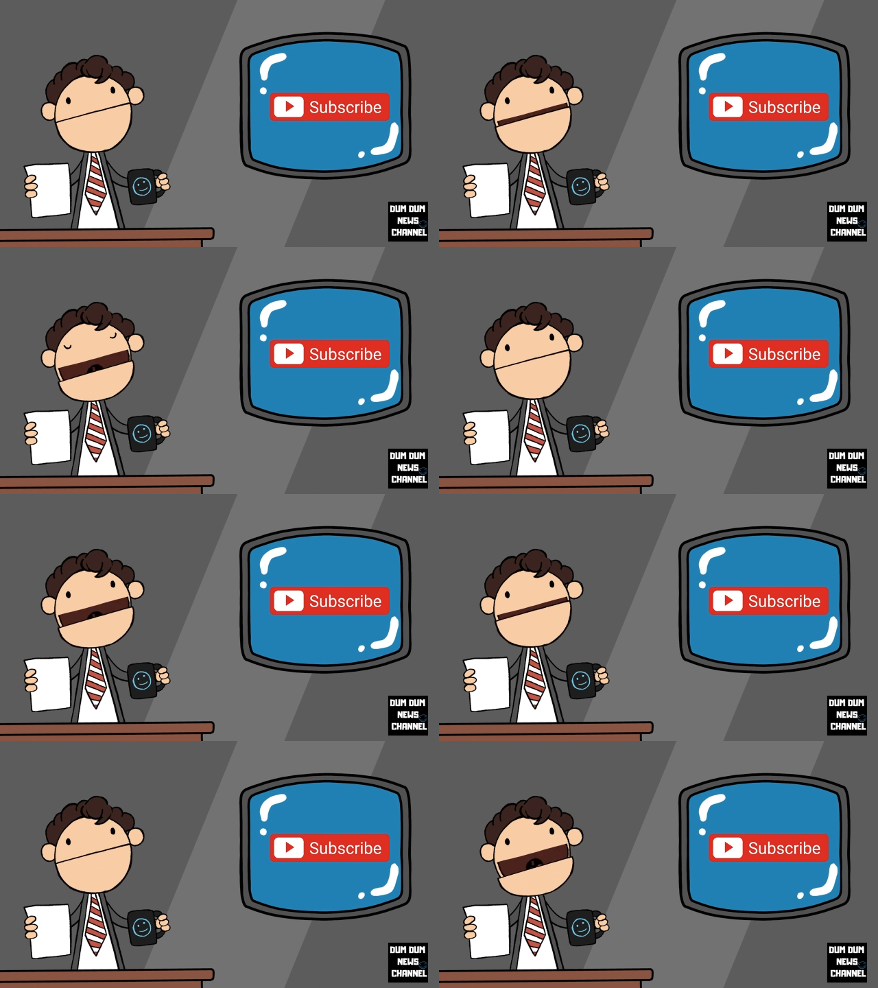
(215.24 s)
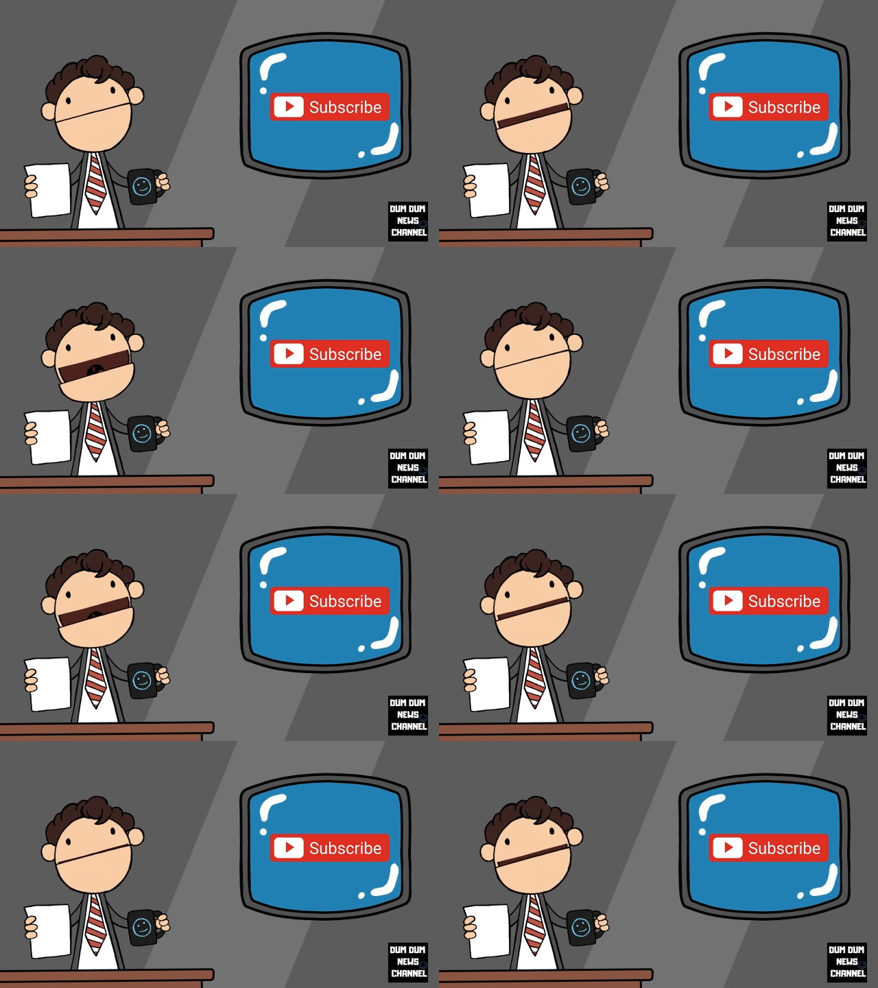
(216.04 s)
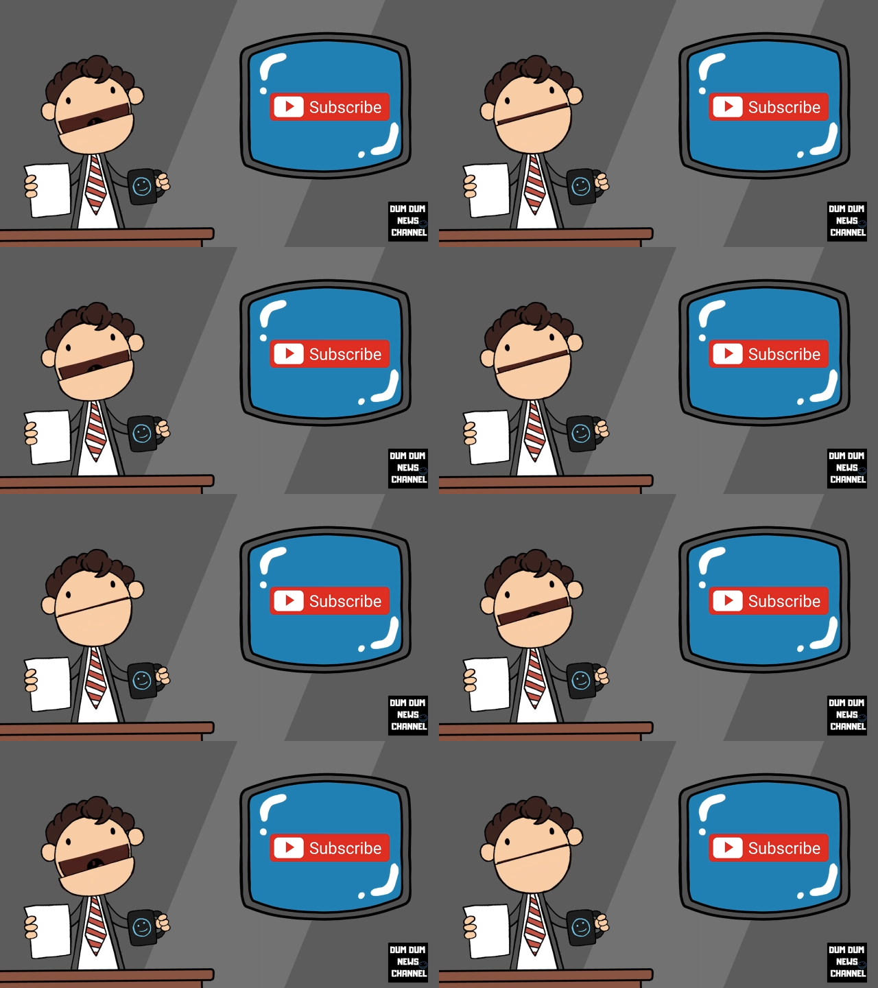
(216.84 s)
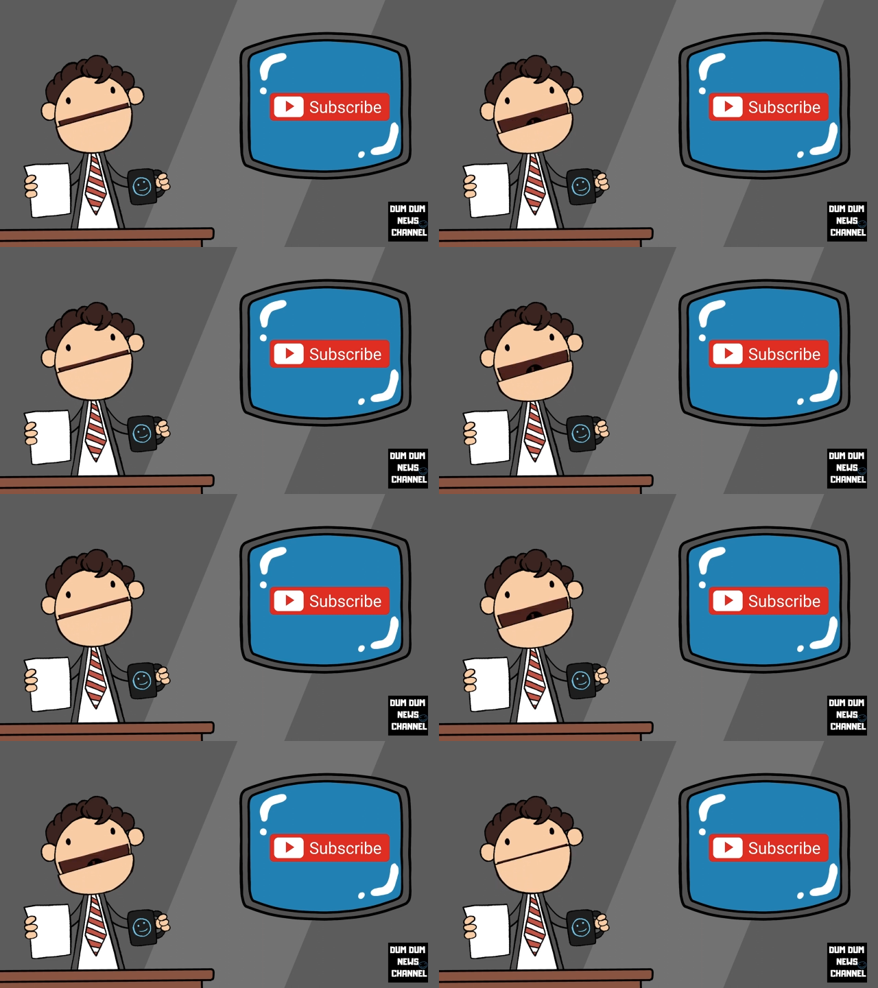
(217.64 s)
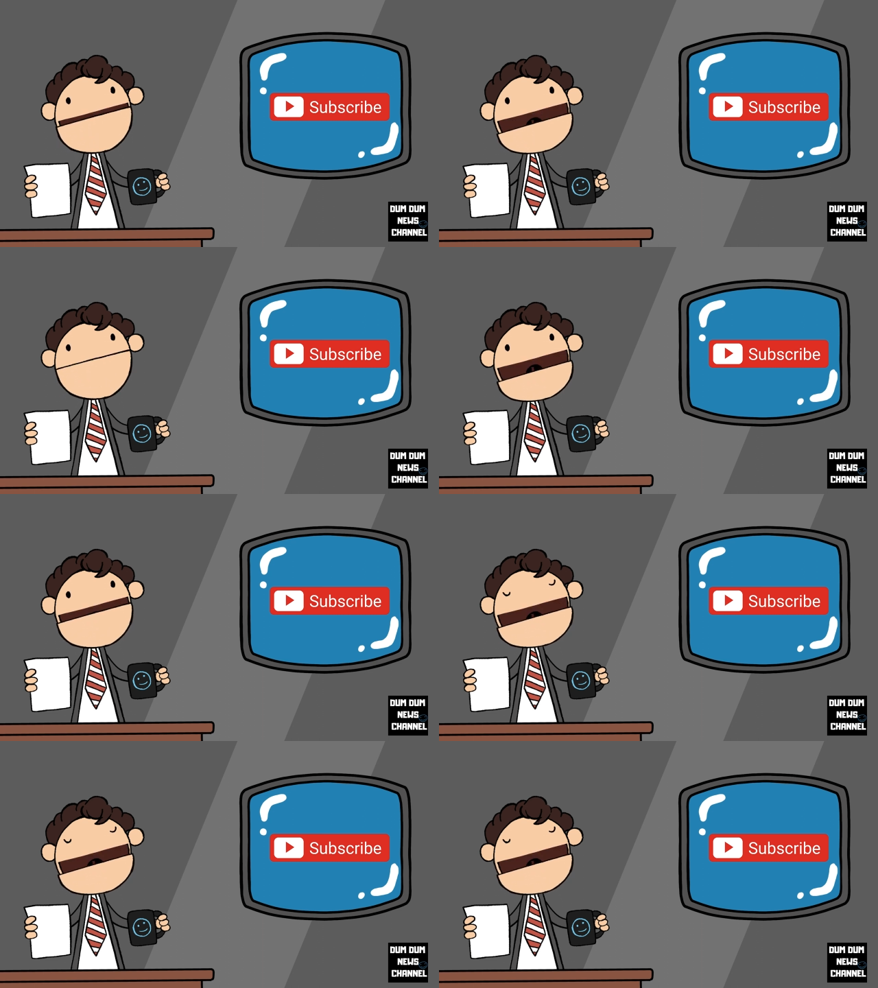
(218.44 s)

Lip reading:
No face is visible, so there are no lips to read.